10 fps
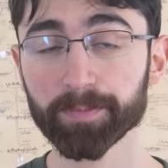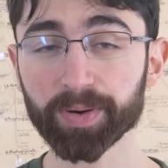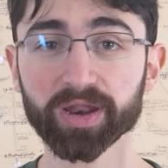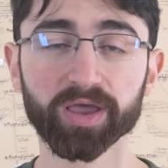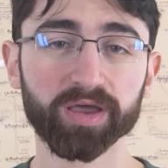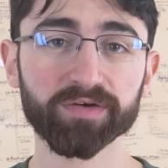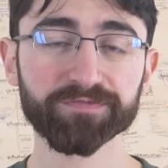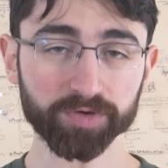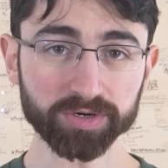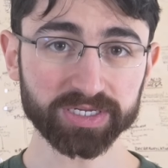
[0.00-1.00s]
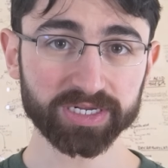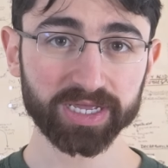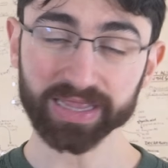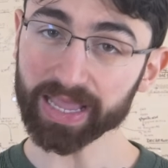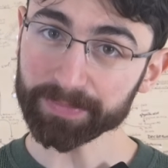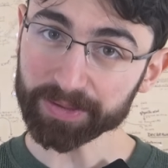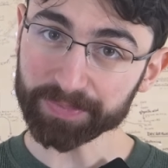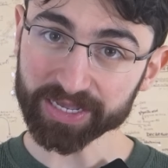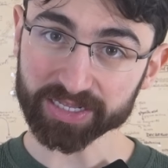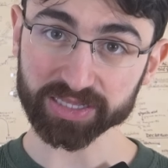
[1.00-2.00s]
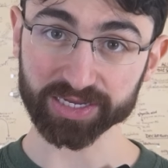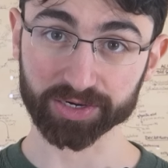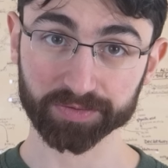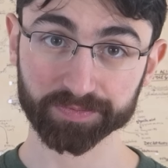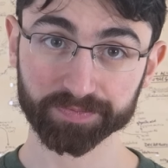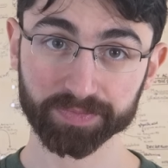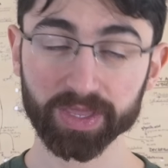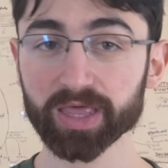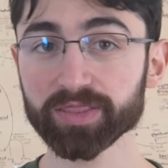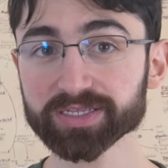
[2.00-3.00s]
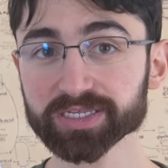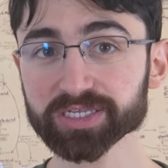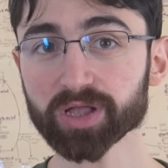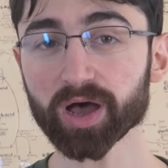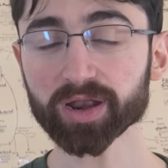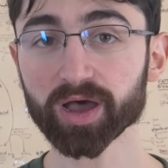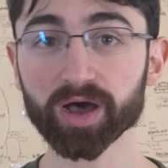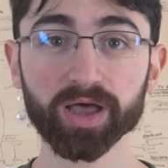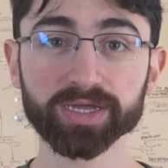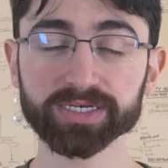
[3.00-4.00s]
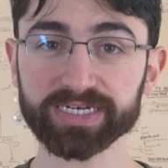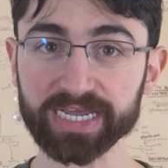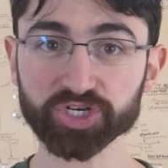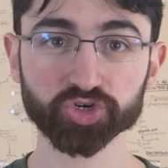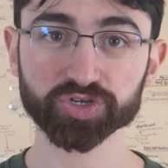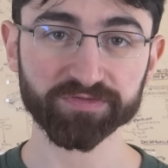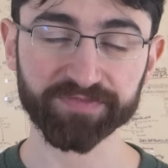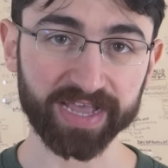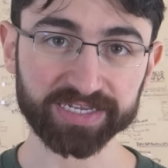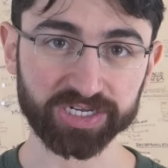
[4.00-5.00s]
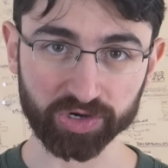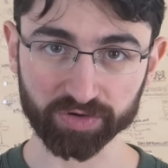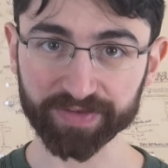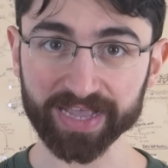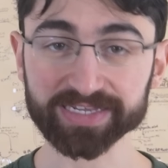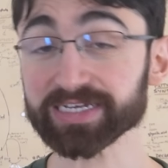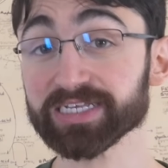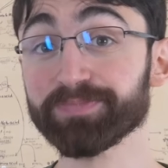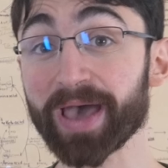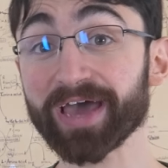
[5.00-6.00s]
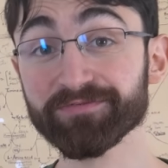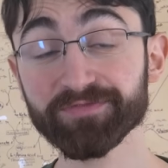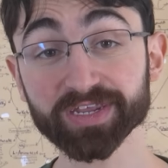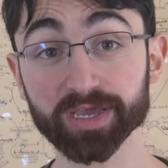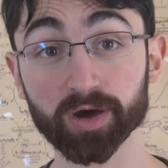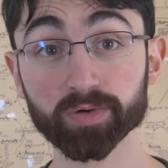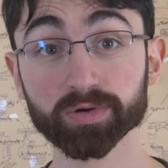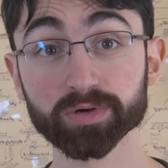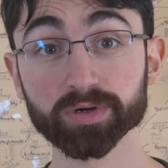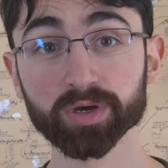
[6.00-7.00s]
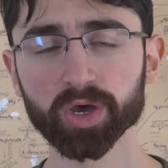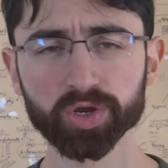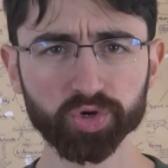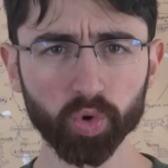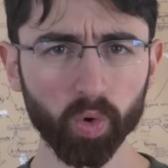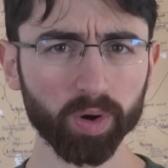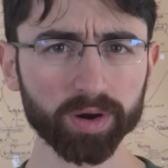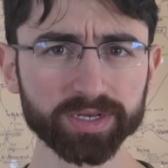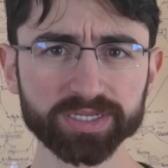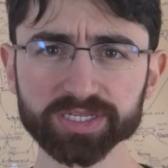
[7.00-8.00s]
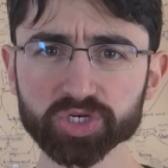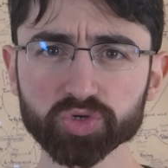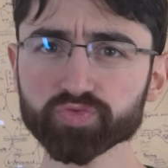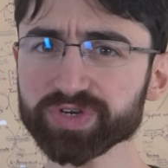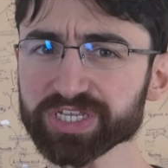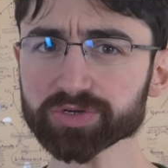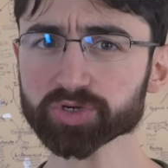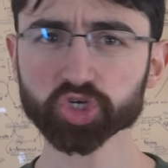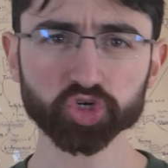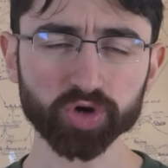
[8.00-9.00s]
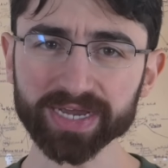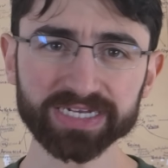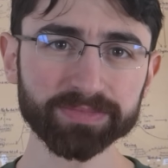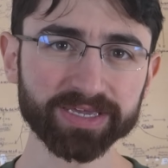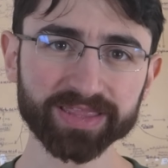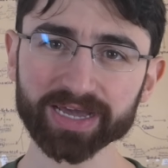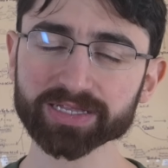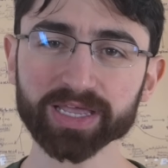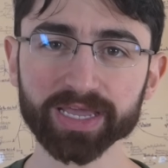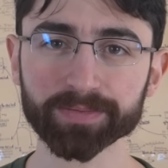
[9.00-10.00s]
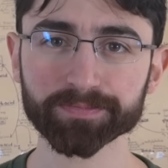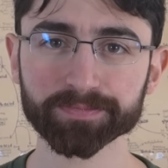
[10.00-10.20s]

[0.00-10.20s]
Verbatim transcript: But first, let me be clear. This is not a dangers of fasting or fasting is bad video, nor does the new research try to make that claim.